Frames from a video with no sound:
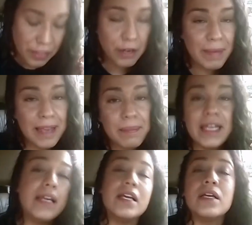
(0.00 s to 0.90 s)
there may
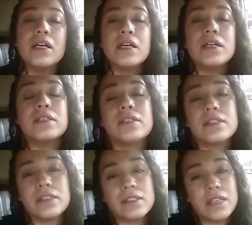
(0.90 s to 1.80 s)
be
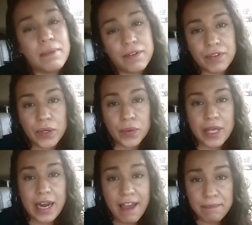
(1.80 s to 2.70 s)
some of you
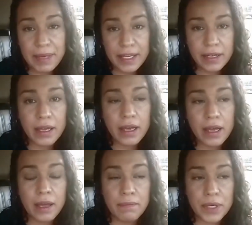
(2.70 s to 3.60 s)
that have been
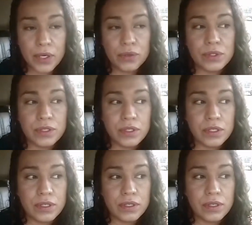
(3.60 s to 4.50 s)

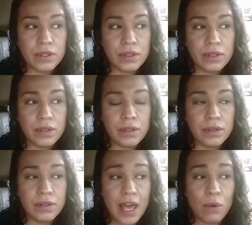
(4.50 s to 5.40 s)
abused,
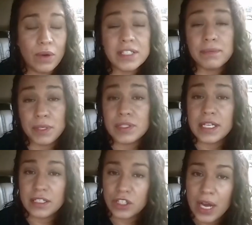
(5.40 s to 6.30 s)
that was abused
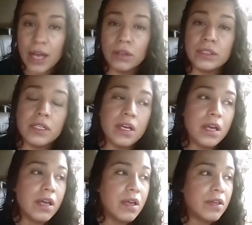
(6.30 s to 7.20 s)
as a child.
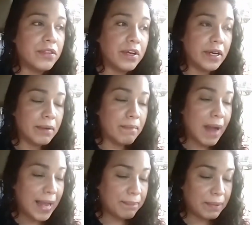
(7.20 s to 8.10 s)
There
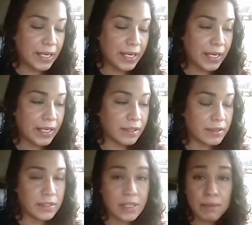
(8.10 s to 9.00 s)
might be
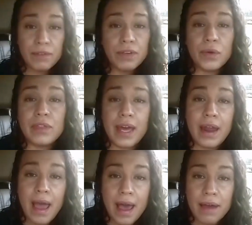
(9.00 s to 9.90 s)
some of you
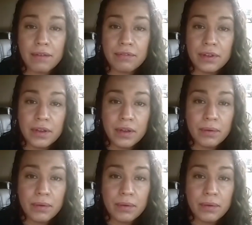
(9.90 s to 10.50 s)
that have